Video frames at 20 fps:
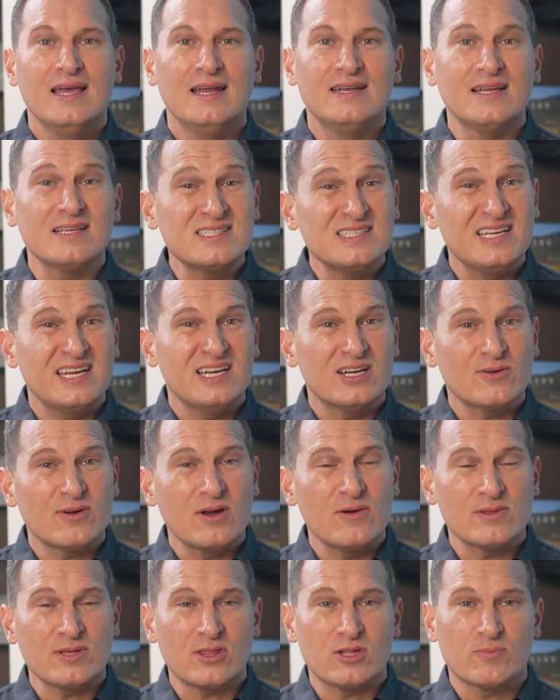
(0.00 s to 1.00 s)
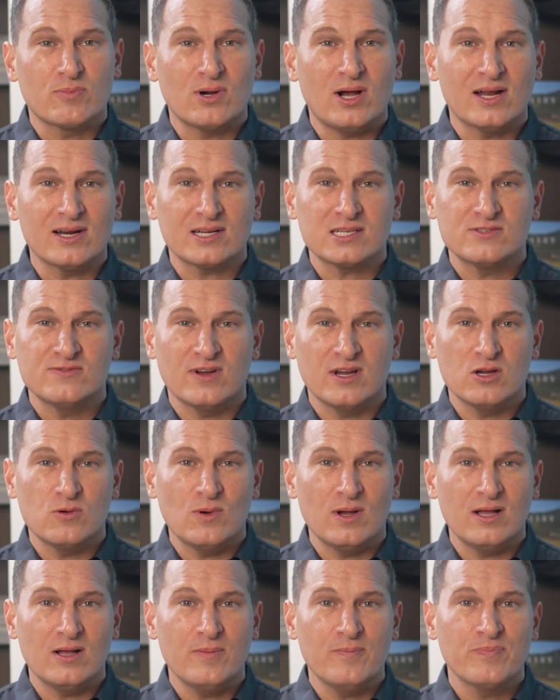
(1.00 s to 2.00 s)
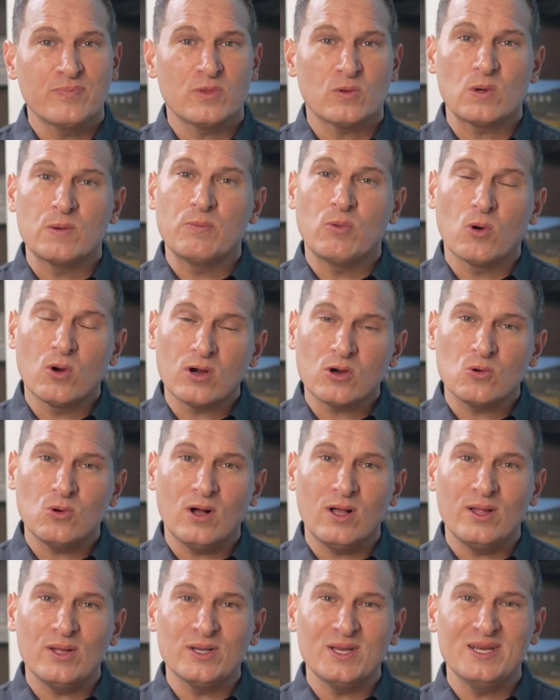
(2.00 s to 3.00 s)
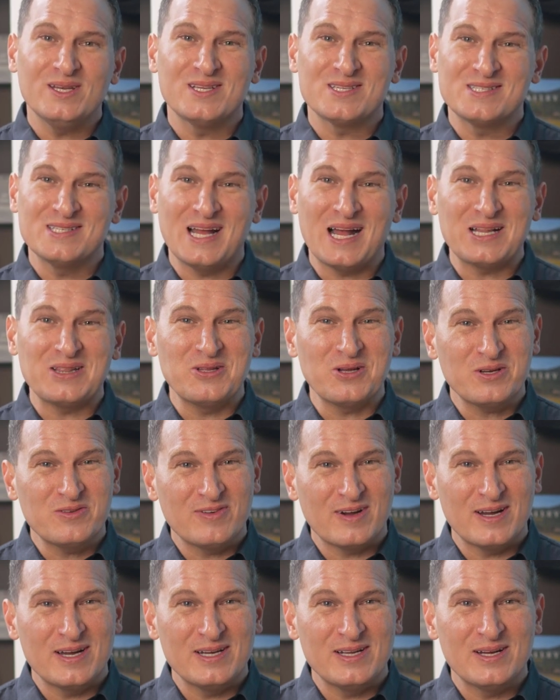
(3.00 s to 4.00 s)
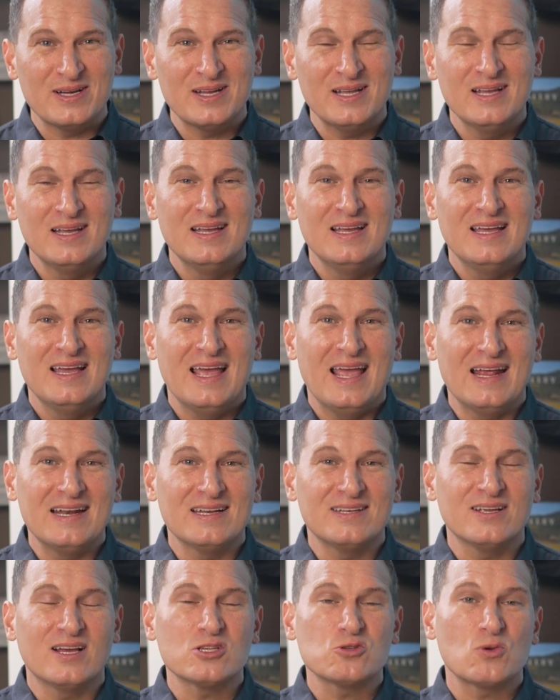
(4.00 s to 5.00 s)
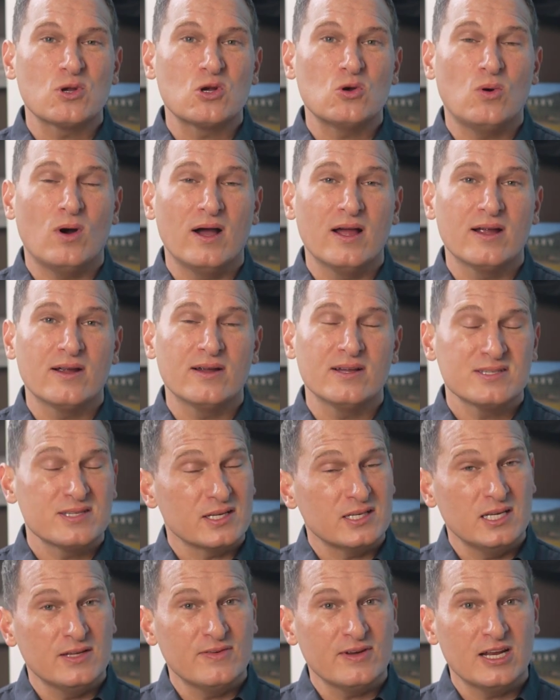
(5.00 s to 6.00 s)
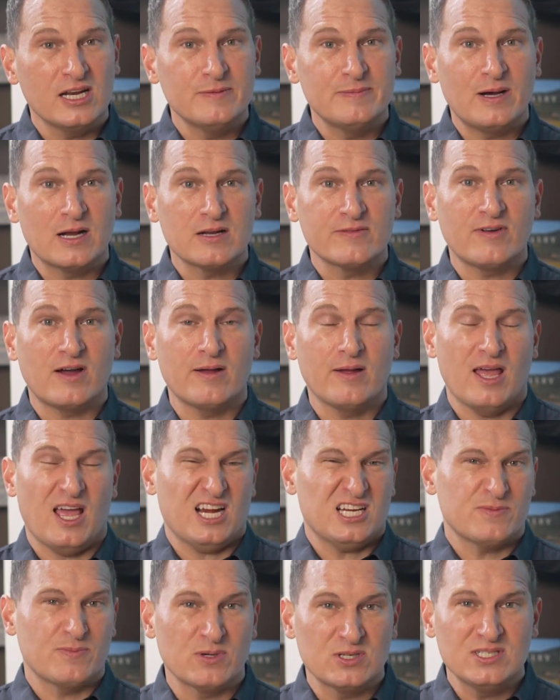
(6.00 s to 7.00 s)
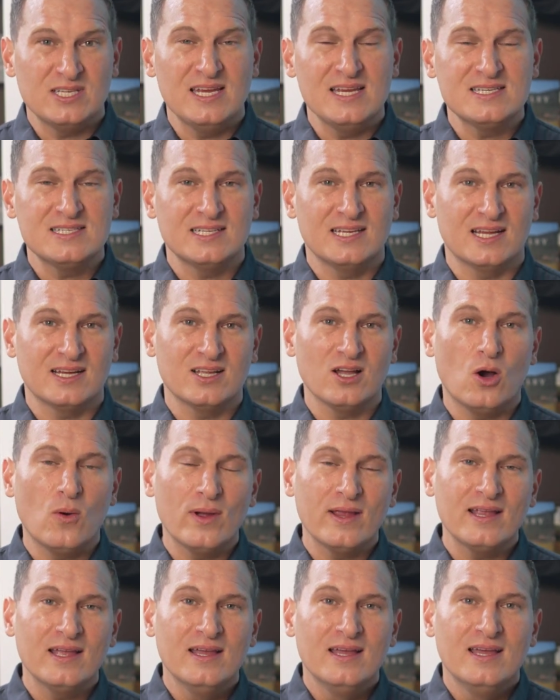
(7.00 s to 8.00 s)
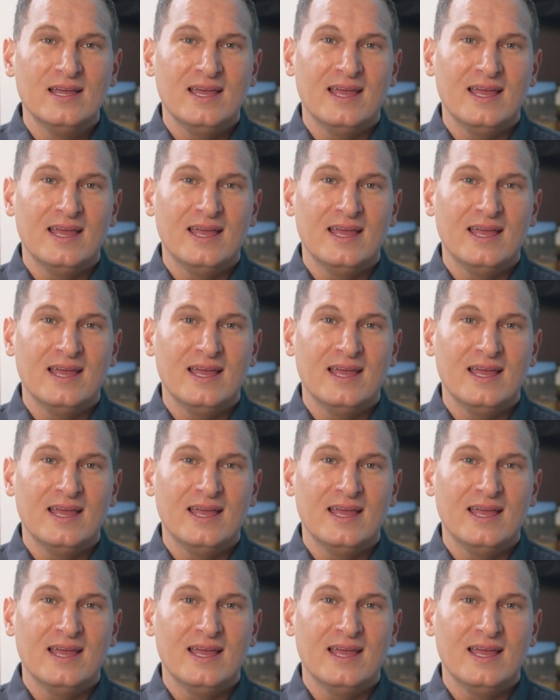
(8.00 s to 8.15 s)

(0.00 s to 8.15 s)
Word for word: It doesn't integrate with other products very well. The report quality does not look very good, and it does require a significant amount of expertise to get going.